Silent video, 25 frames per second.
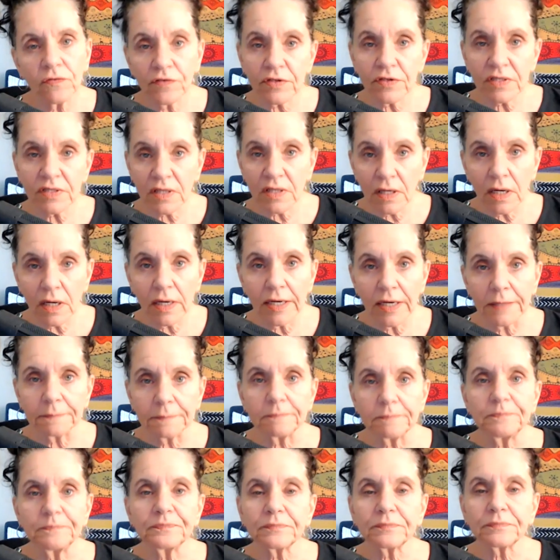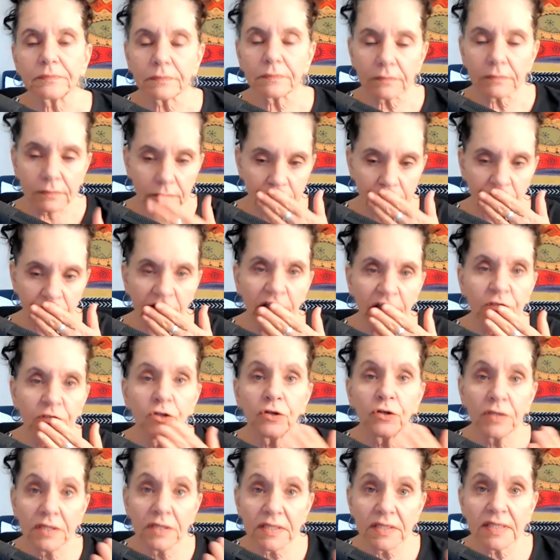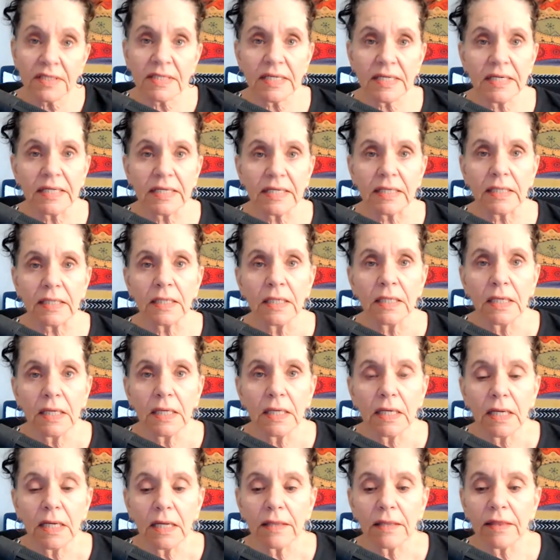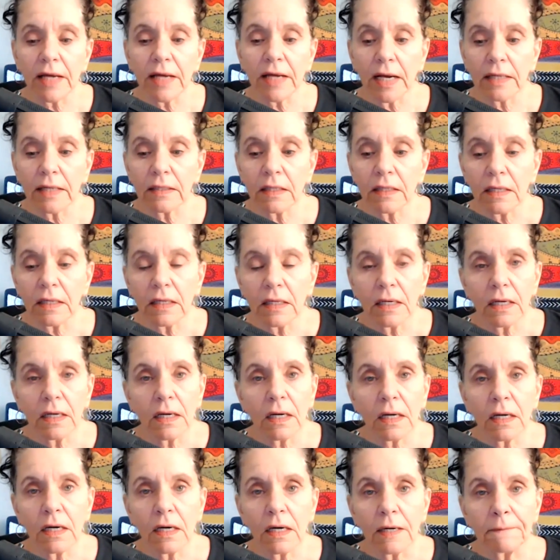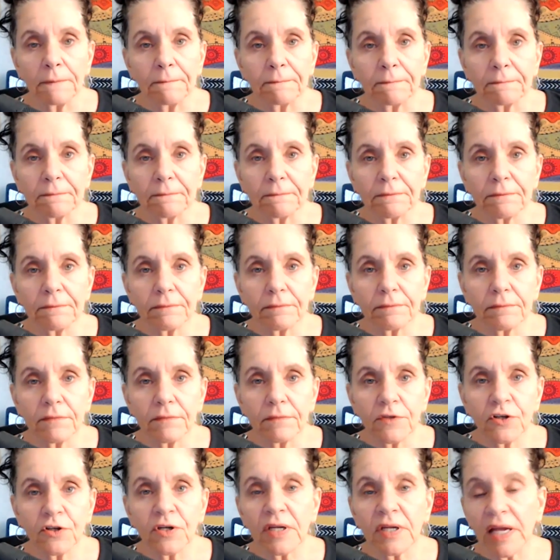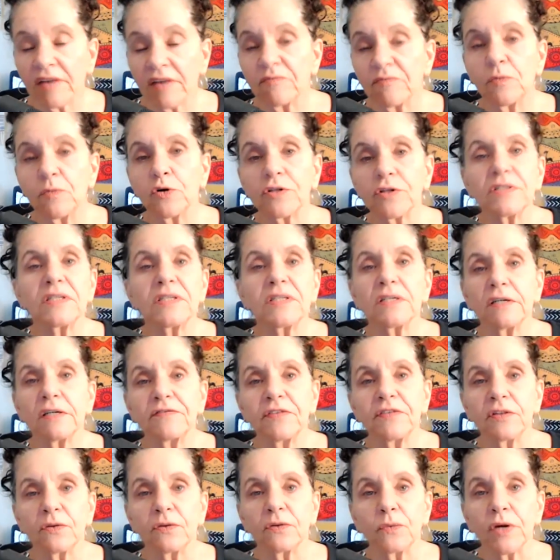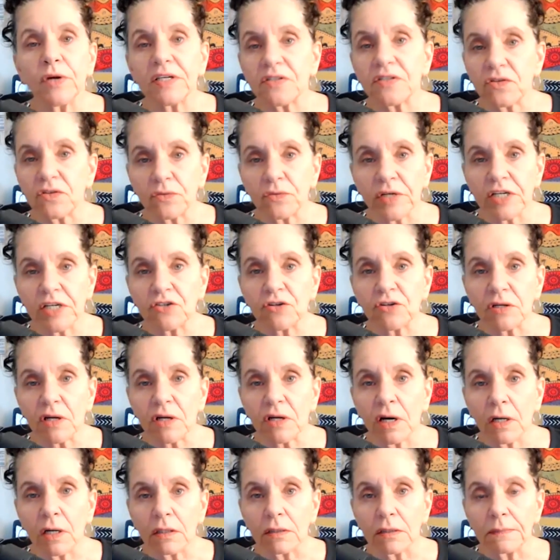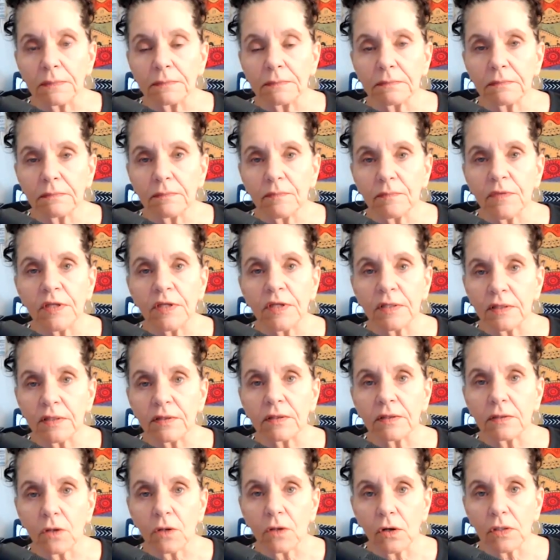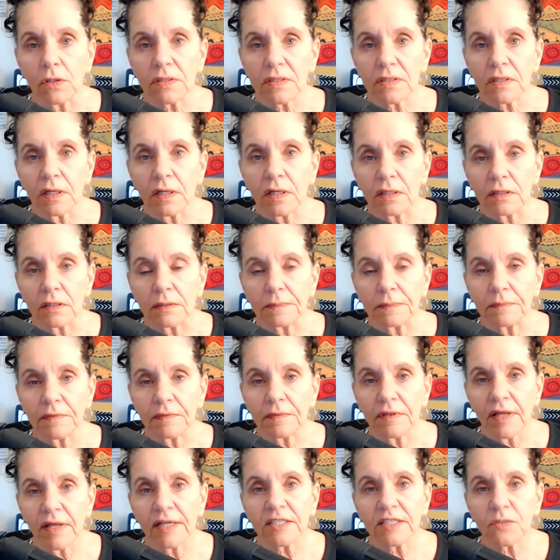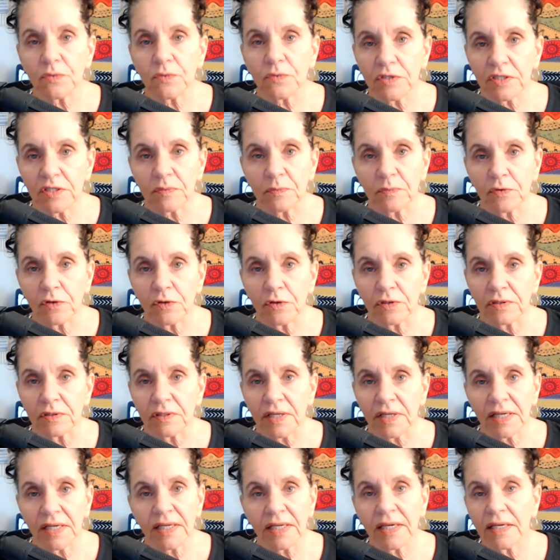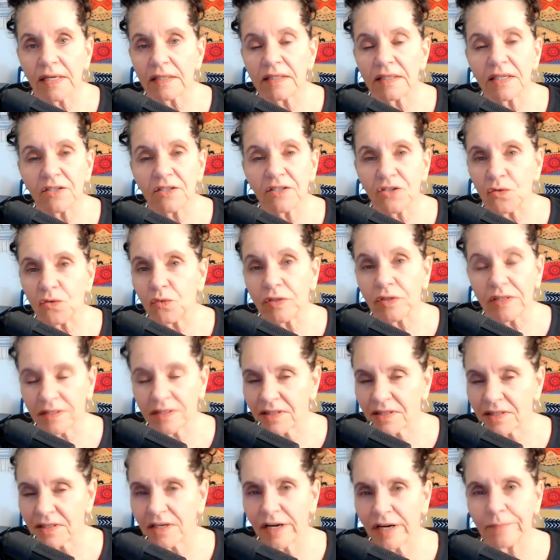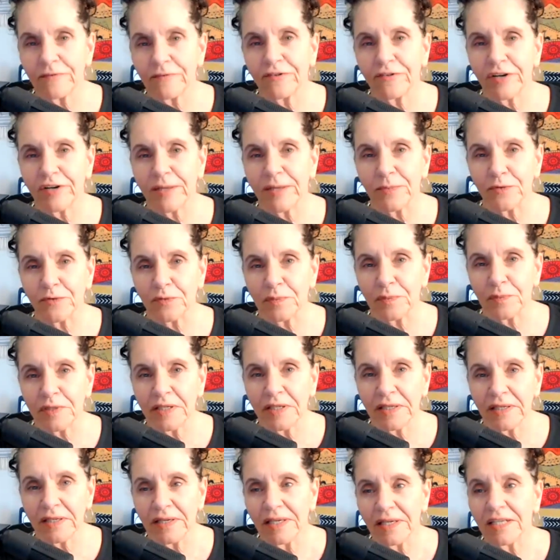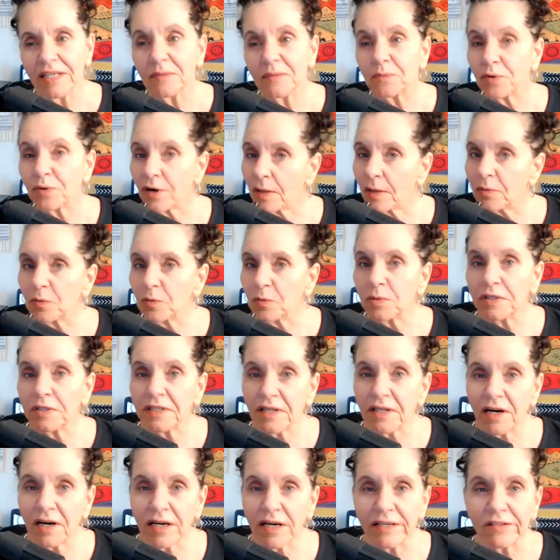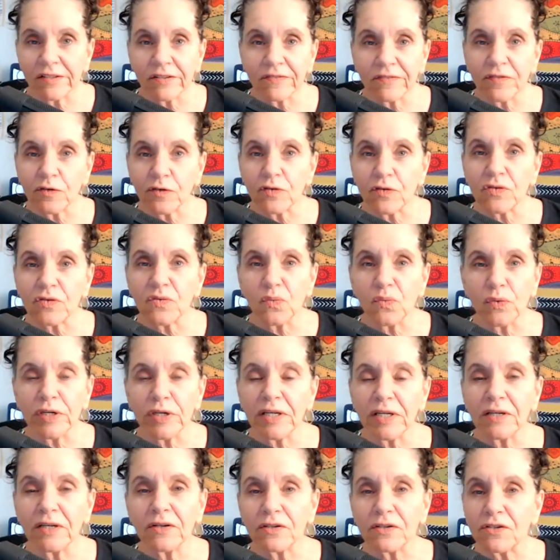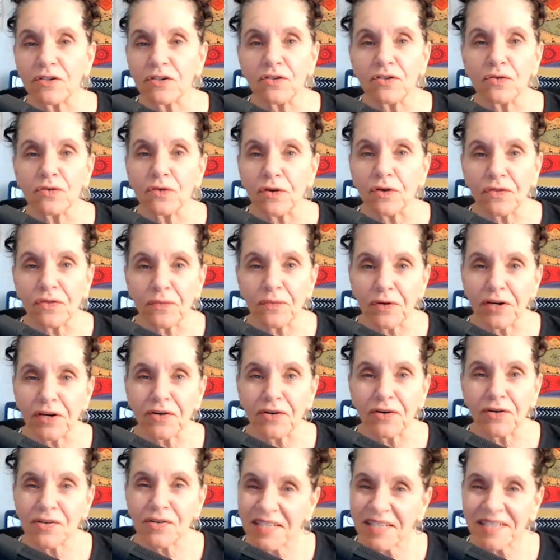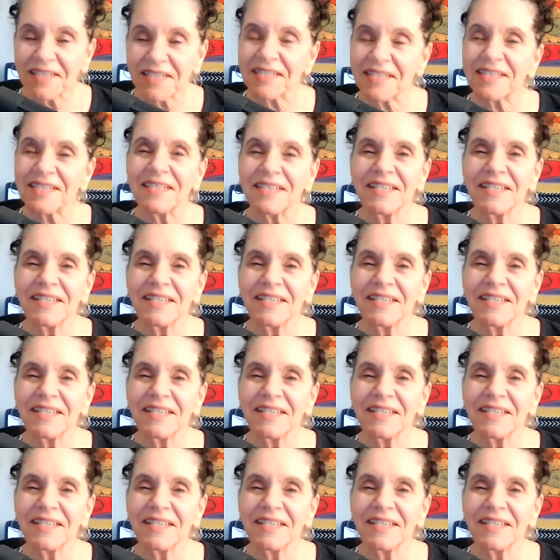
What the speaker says: time, you're going to see that you're going to have more stuff in the restoration column than in the loss column. That's what's important. I can't tell you what the time frame will be, probably not in the first week or 2 or 3 or 6,